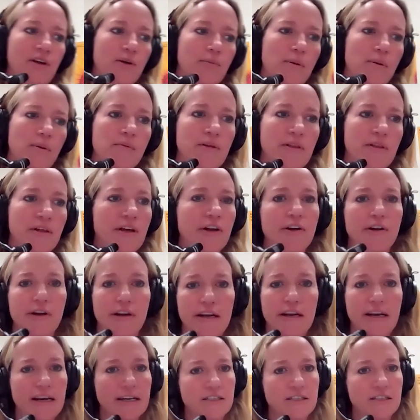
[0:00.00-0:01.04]
people that you're
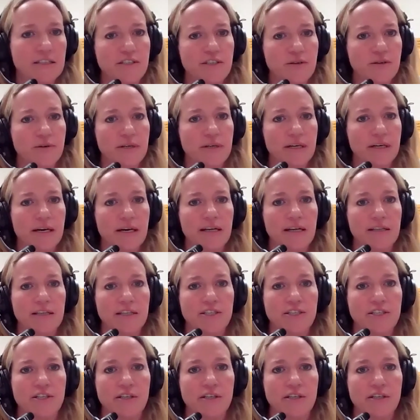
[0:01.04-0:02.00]
connected to in college.